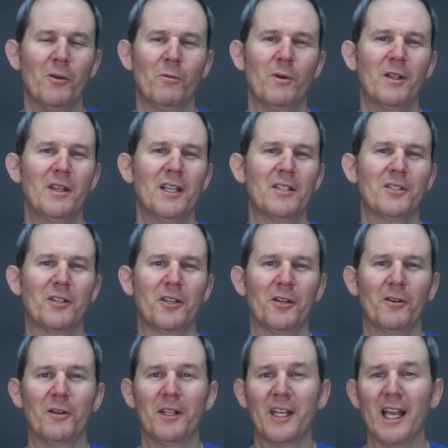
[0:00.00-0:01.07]
with a
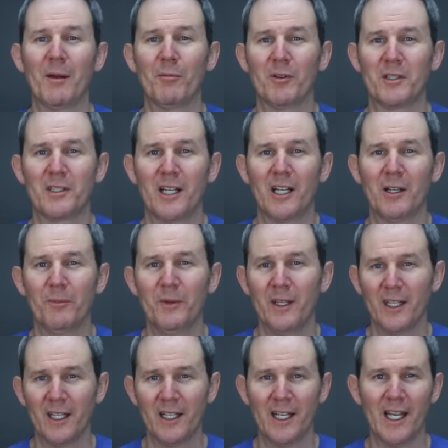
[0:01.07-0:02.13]
security camera setup
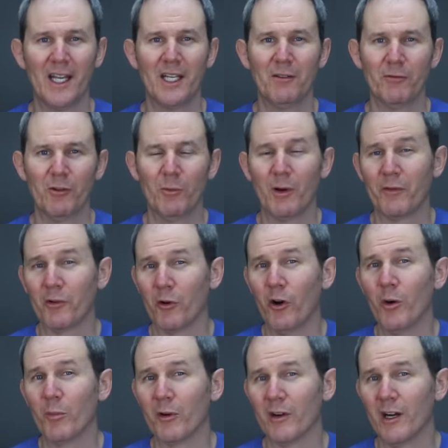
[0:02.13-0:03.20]
in any room of your
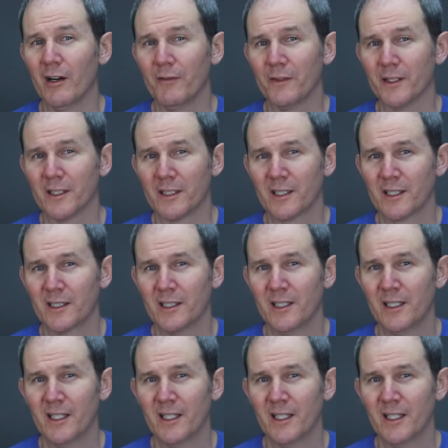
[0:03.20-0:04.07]
home or office.